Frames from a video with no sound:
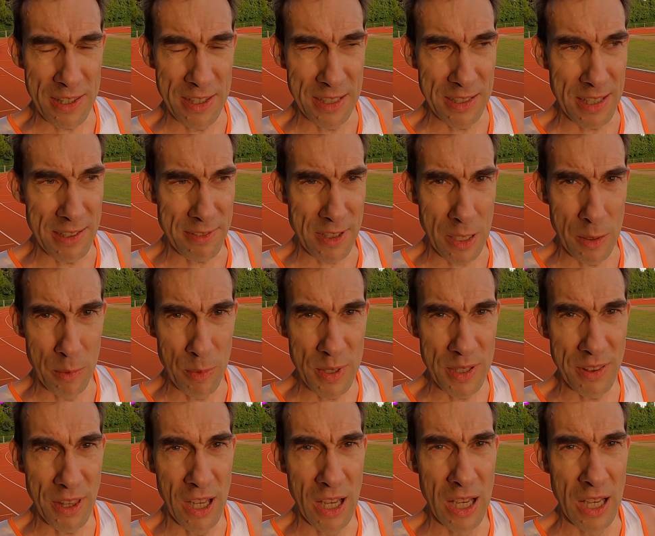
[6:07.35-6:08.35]
I think they come
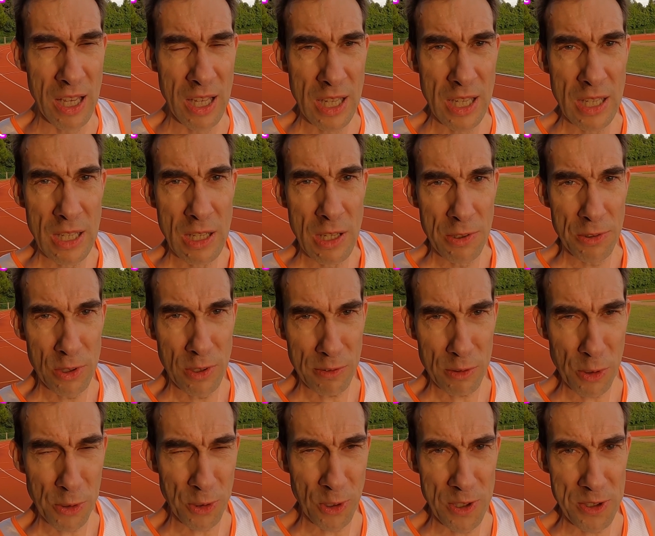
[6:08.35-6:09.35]
with sort of
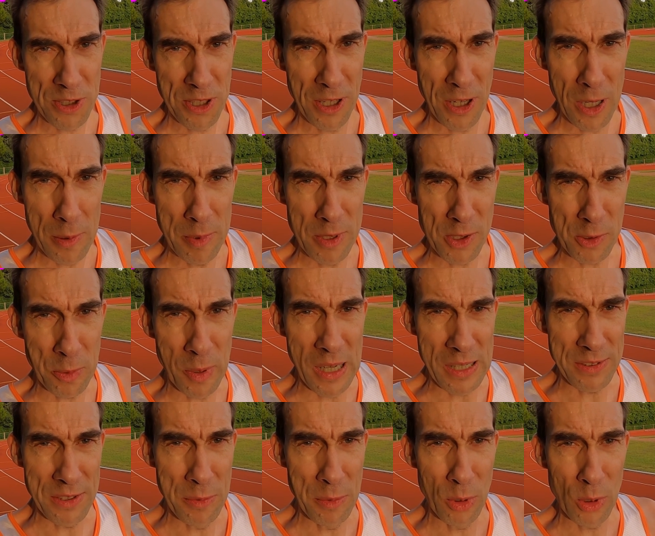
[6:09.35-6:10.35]
cross-country hybrid
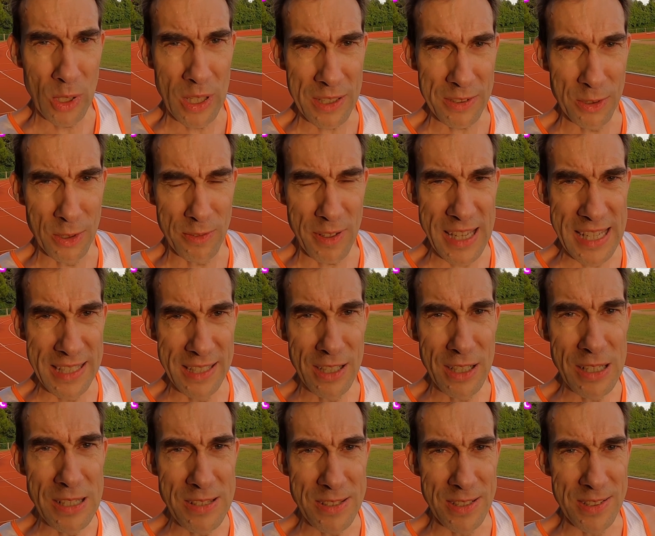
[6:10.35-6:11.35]
spikes. They're more like sort of 8,
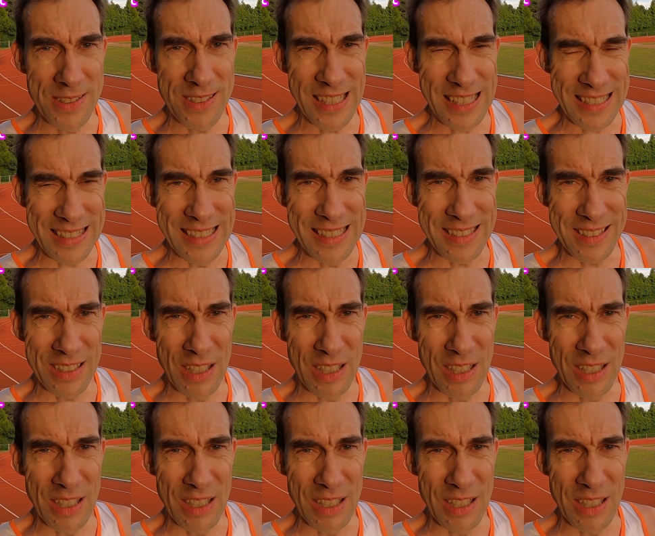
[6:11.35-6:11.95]
9s and 6s.